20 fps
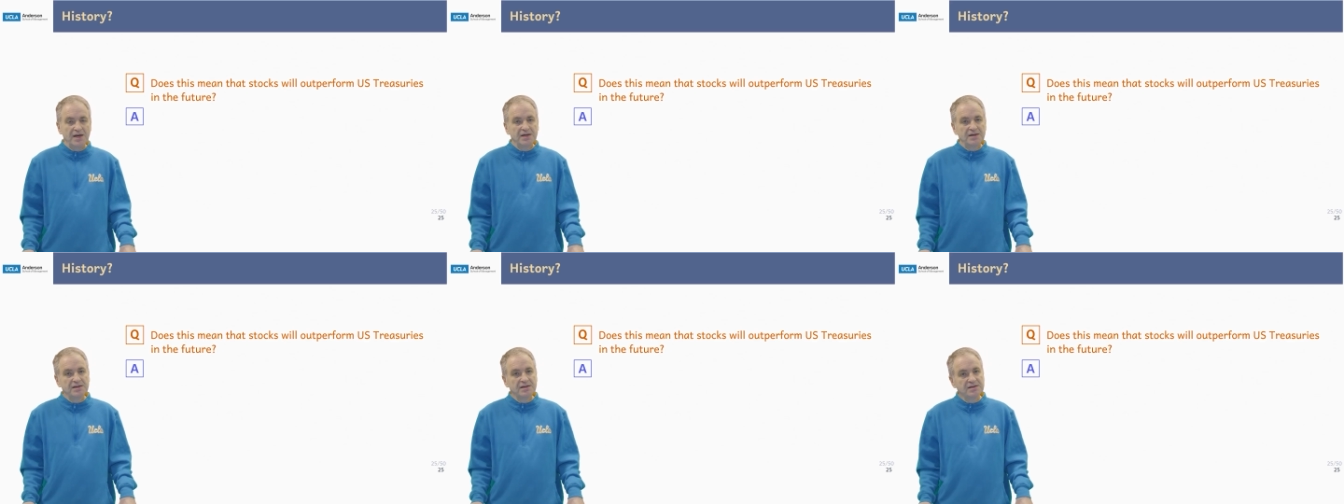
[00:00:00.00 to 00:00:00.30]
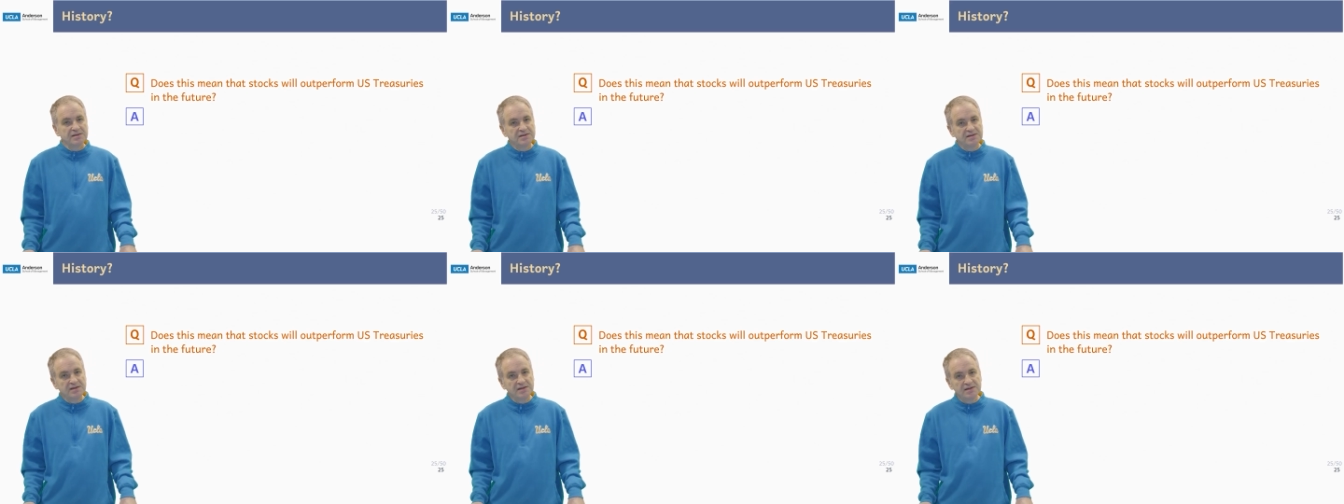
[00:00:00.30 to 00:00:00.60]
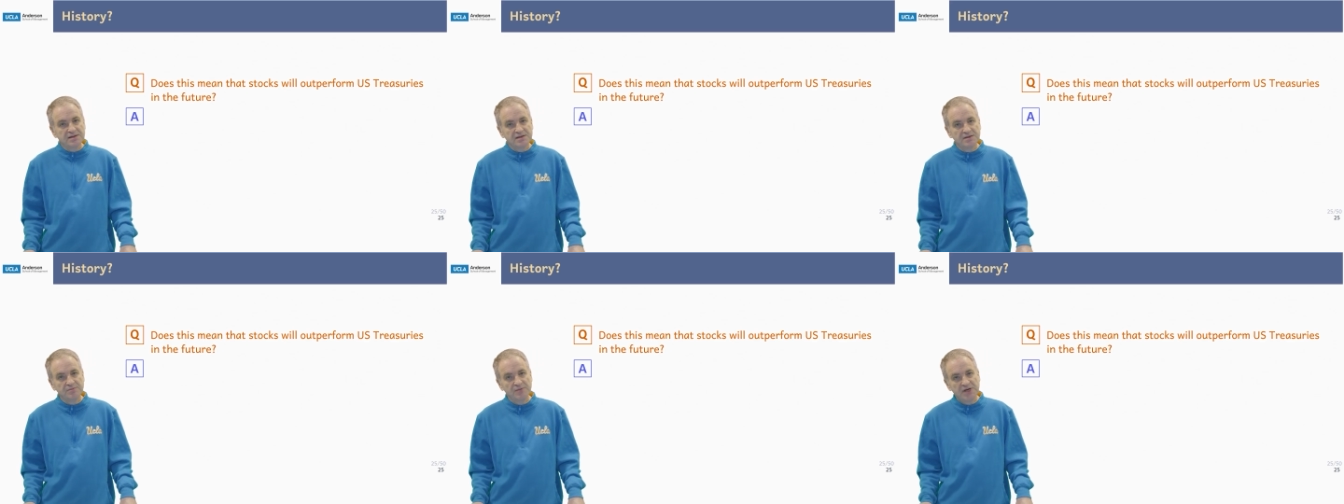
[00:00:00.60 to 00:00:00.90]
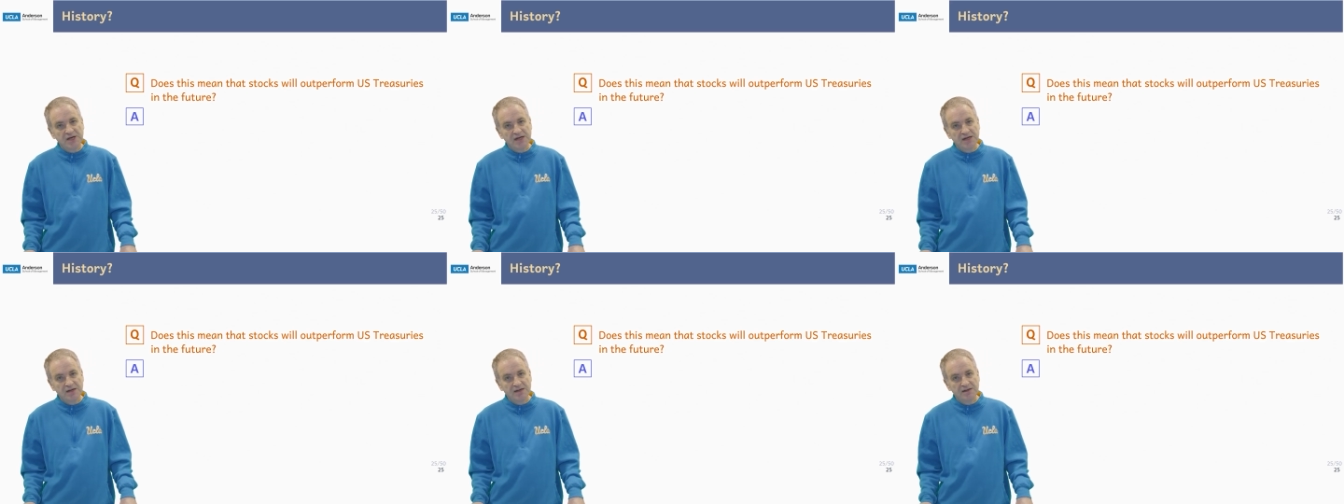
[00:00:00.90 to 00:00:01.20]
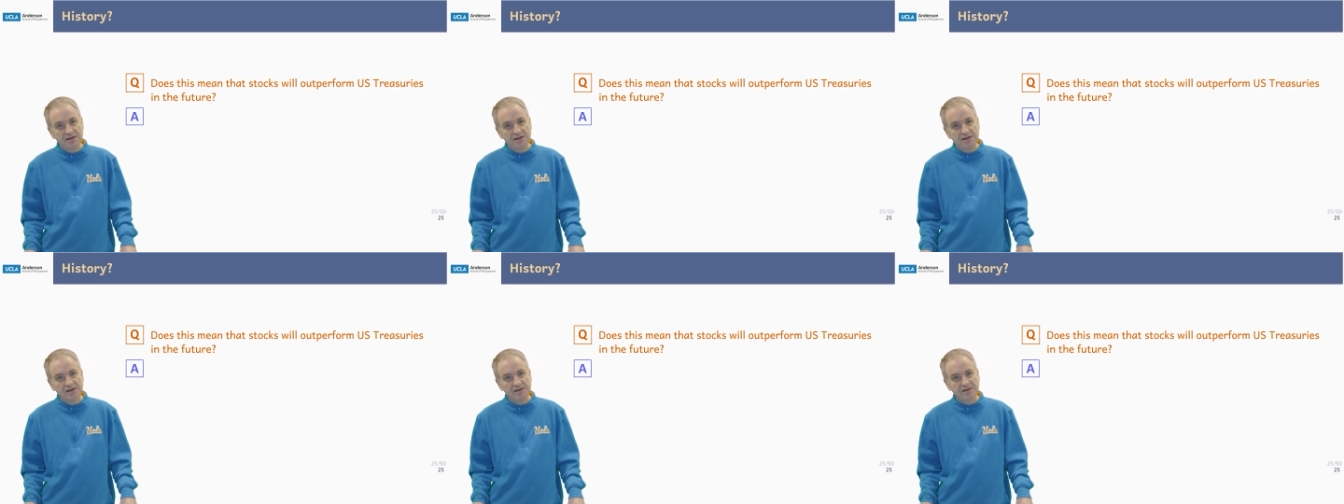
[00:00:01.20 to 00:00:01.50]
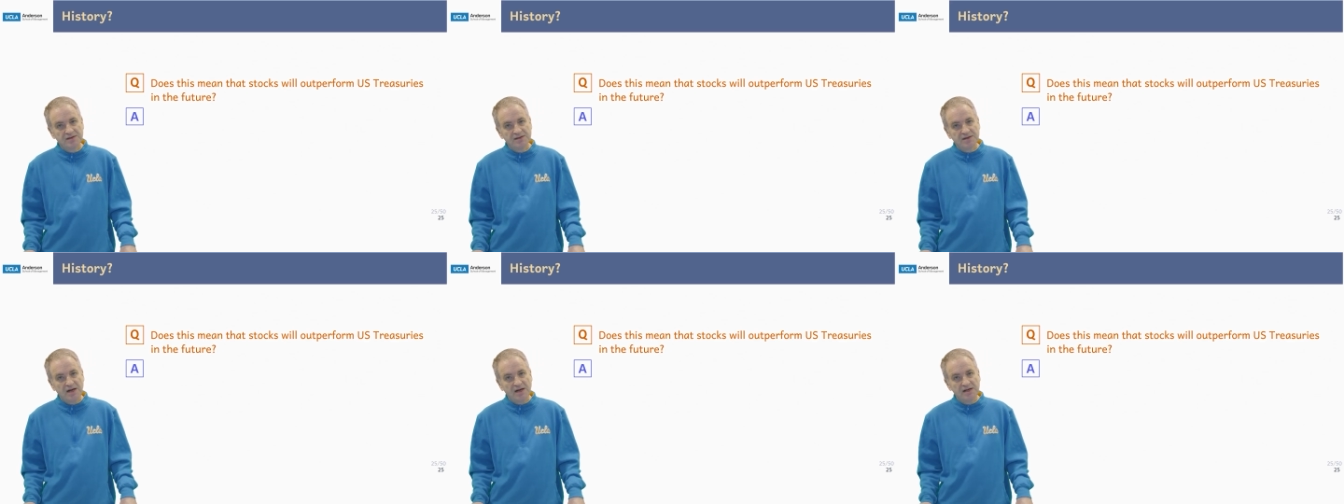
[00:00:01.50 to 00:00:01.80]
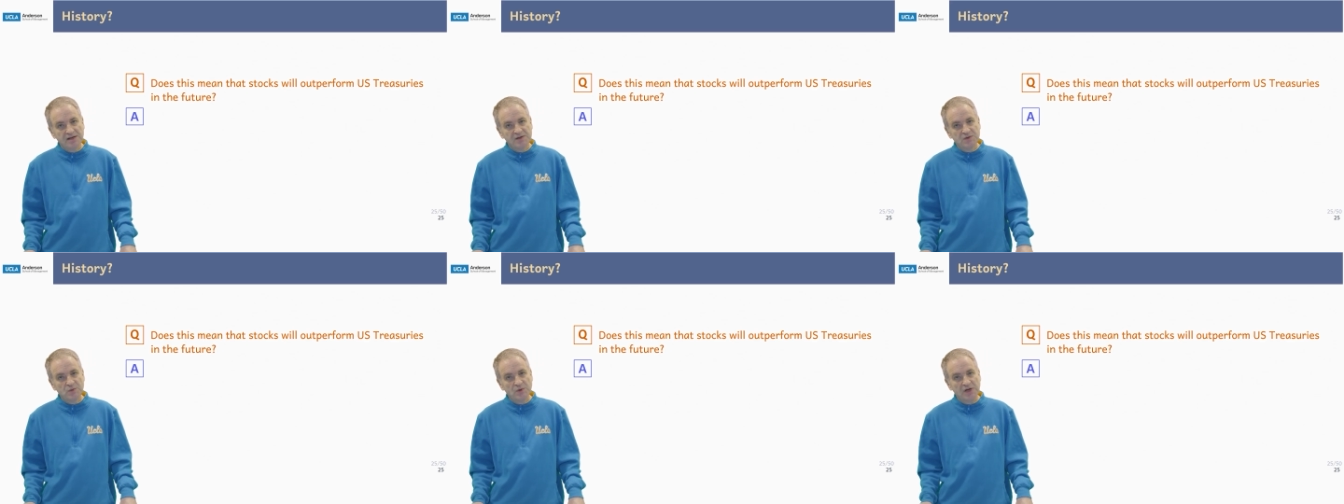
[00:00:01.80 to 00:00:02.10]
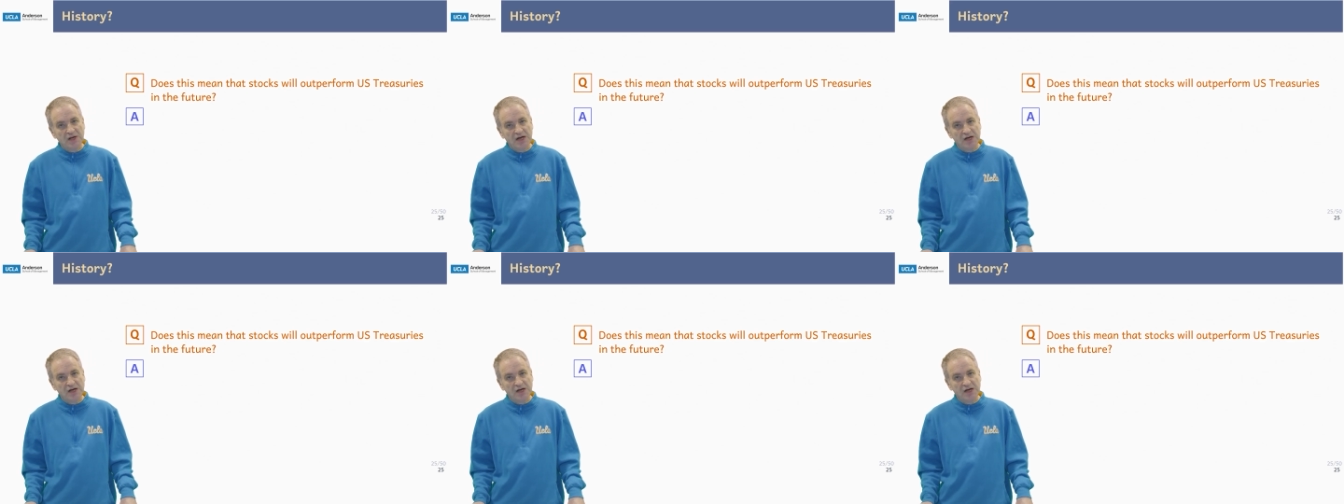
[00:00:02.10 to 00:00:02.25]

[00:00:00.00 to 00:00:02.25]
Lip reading: Does this mean that stocks will